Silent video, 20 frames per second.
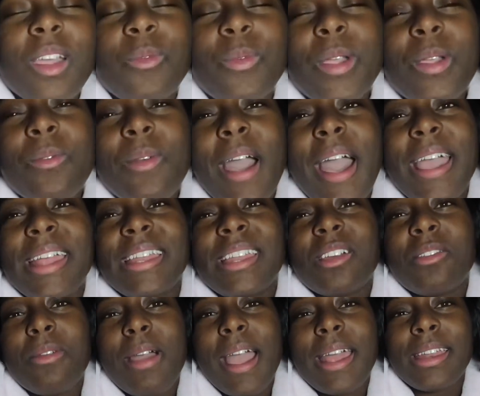we riding
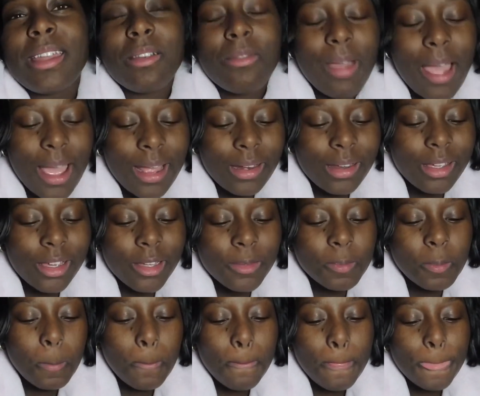
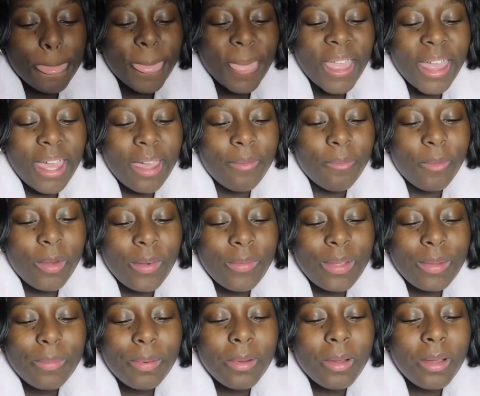there, and when
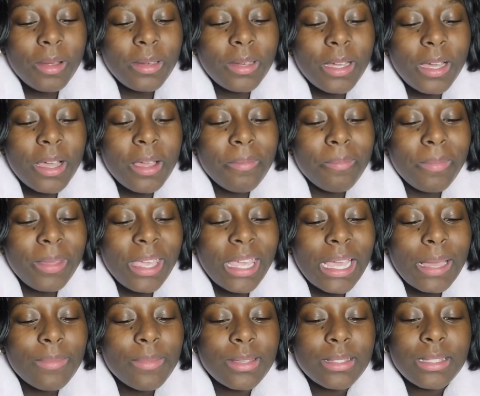we pulled up, me
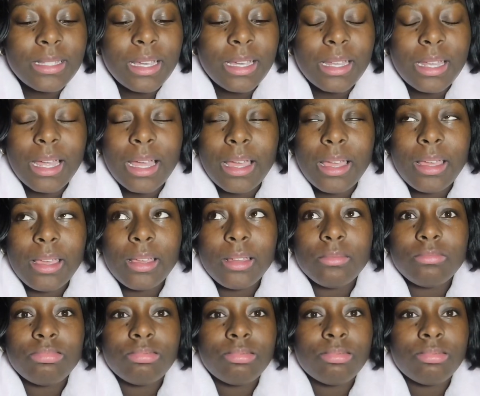and him just looking like